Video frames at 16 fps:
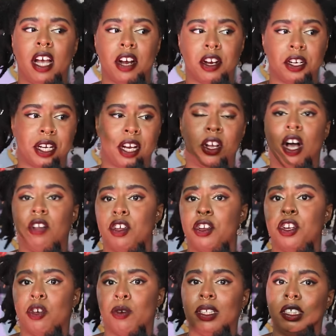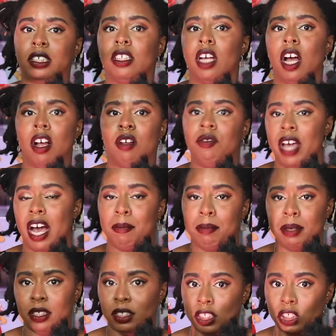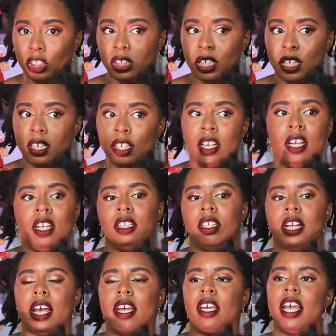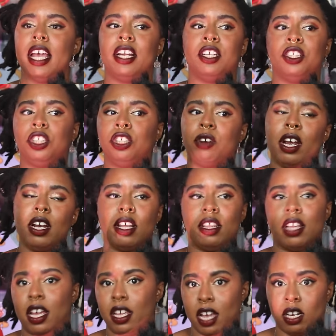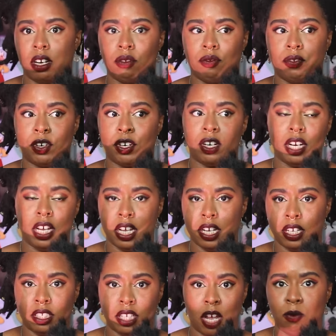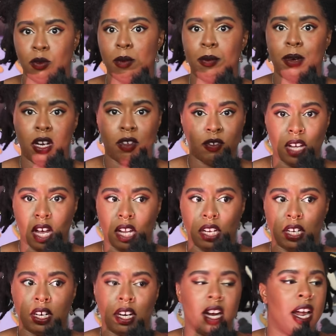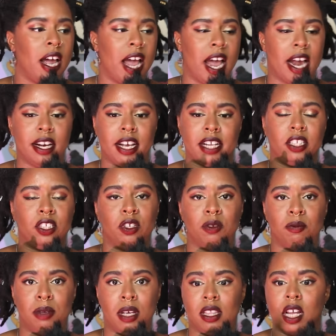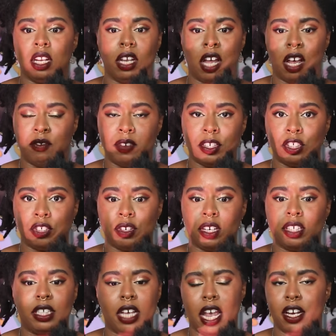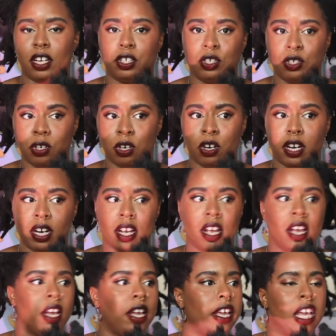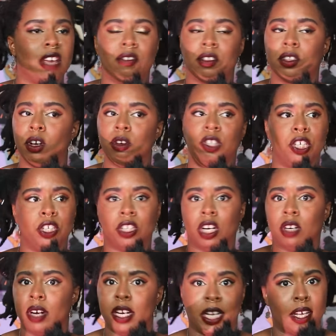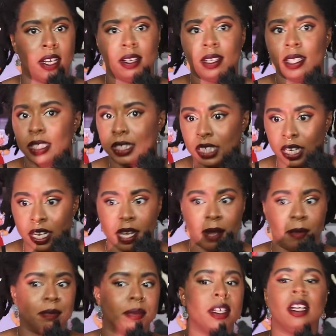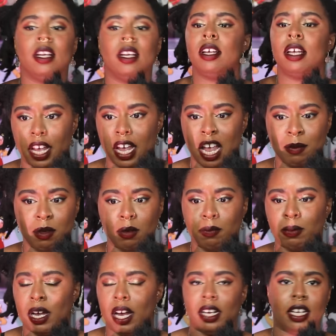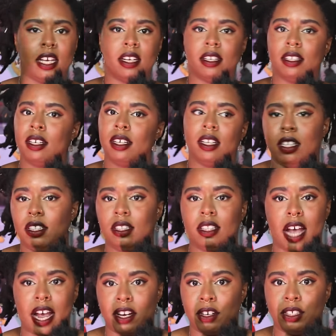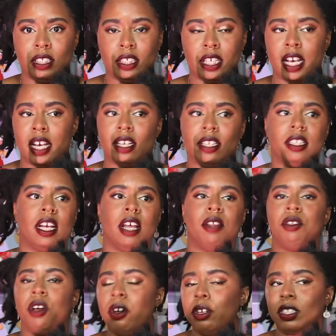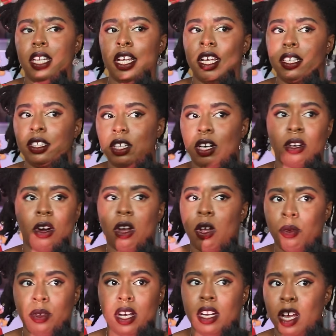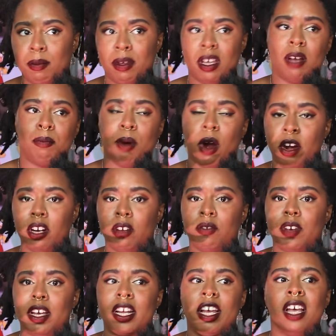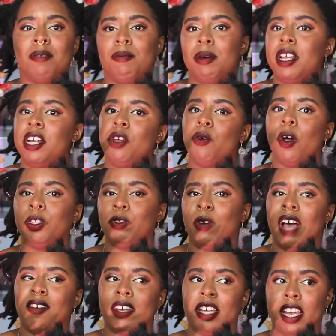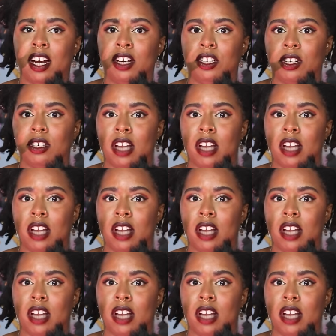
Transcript: understanding all the nuances of that position. Like, it is great that Yennefer is a woman of color and gets to be the love interest in a story, even though she's already slim able bodied, lighter skinned. Those things are all going to be a part of it. But then you also have a character